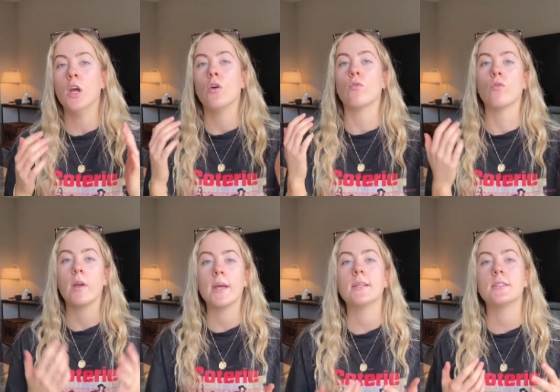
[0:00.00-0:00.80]

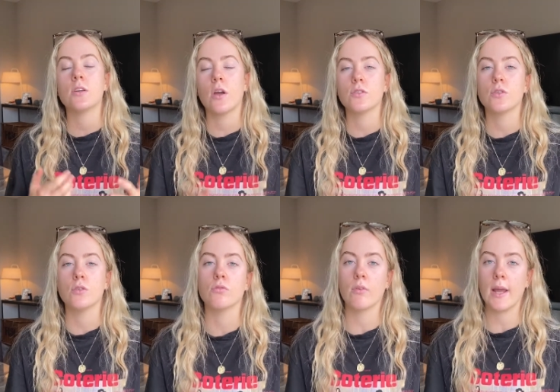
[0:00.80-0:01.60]
really starting to
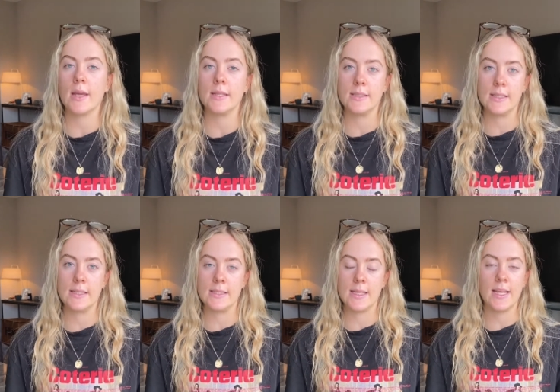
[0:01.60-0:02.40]
ingrain
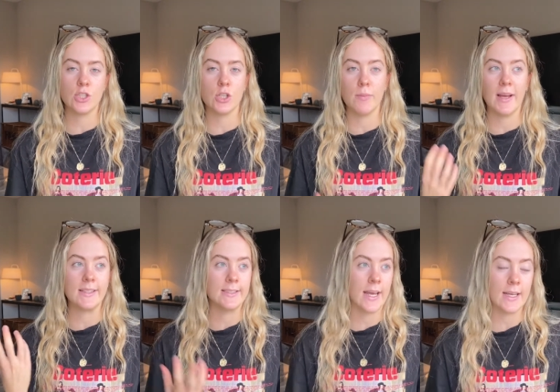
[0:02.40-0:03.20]
these into my
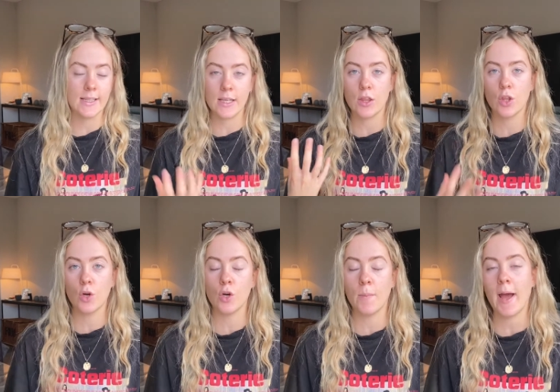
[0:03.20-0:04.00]
daily
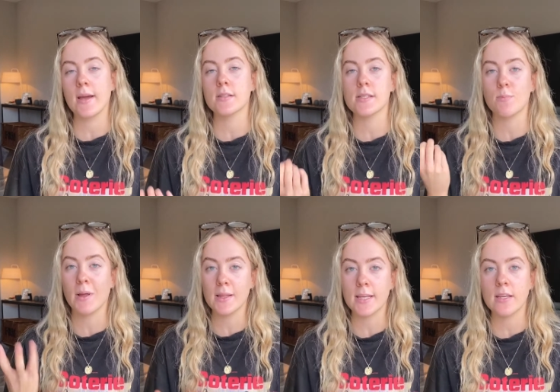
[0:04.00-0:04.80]
thought patterns,
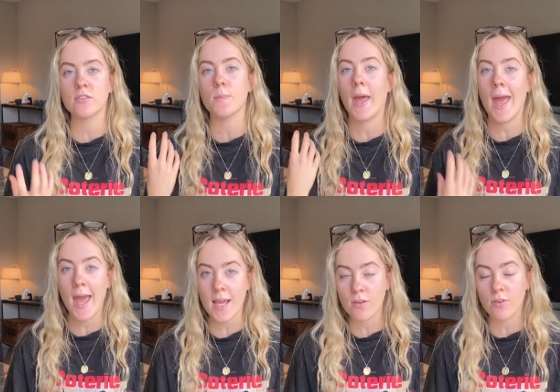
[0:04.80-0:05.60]
beliefs,
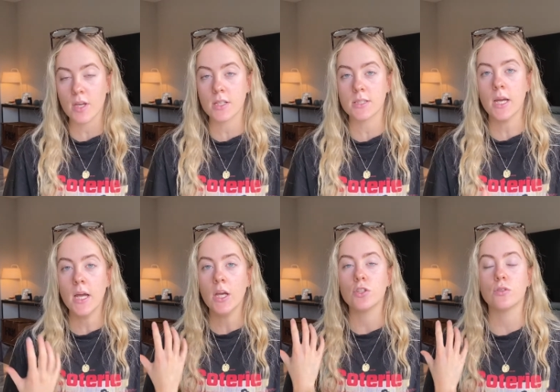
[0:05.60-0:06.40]
behaviors,
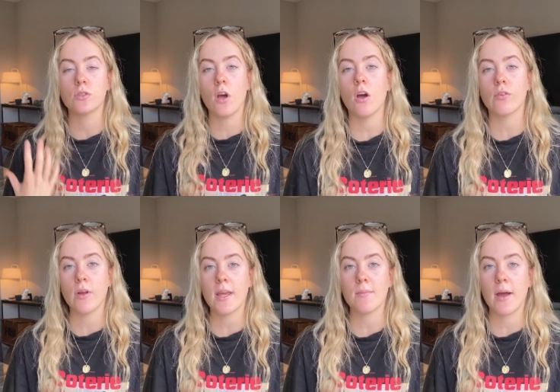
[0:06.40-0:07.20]
to start
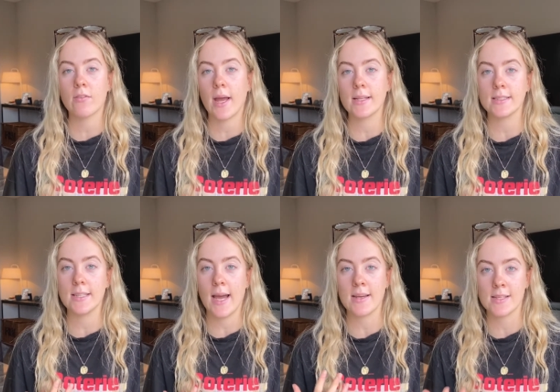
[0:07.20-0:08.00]
creating my
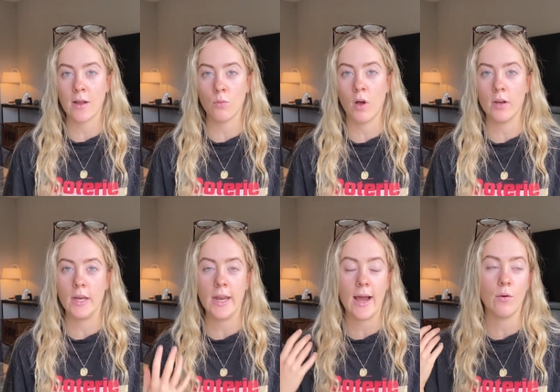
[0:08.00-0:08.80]
reality as I
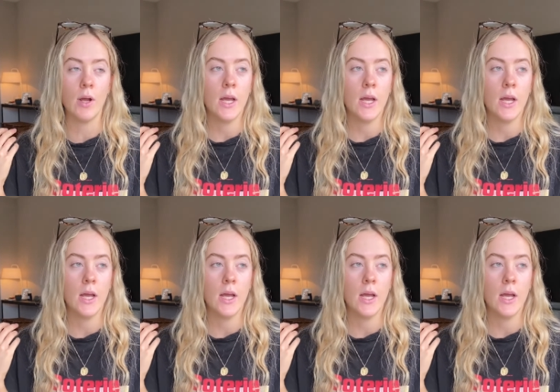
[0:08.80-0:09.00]
want. Now,